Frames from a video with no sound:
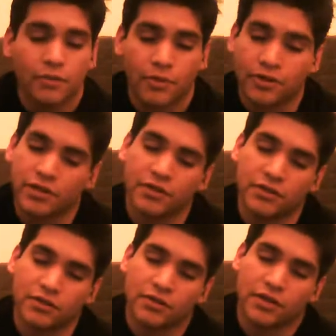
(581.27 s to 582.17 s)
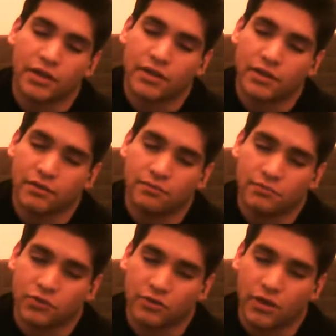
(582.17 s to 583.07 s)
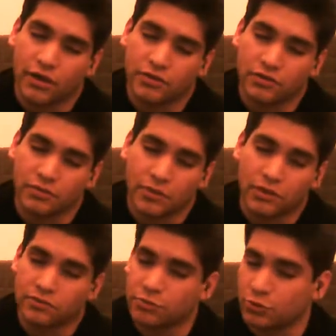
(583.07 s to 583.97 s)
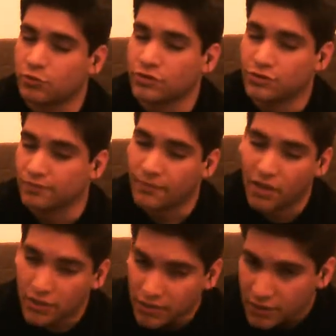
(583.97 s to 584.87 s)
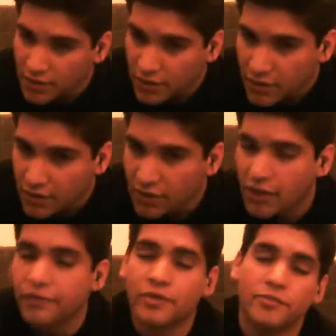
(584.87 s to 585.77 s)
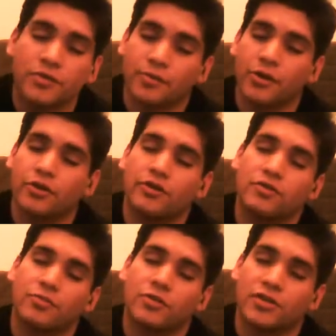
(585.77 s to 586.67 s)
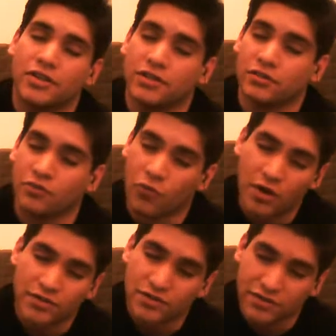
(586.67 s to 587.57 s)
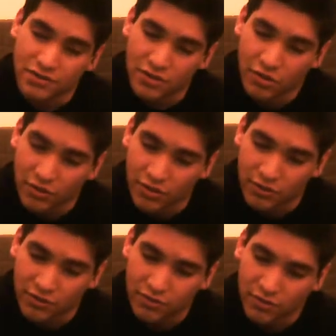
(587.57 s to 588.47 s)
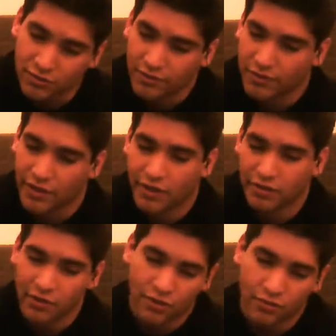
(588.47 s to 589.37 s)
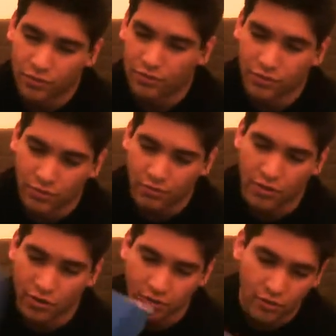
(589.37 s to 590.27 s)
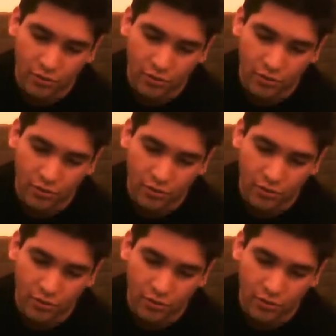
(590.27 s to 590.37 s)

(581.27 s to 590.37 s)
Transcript: But he didn't, so I told him, oh, do you want some money? And I gave him some coins, but he didn't want the coins. He was like, no money,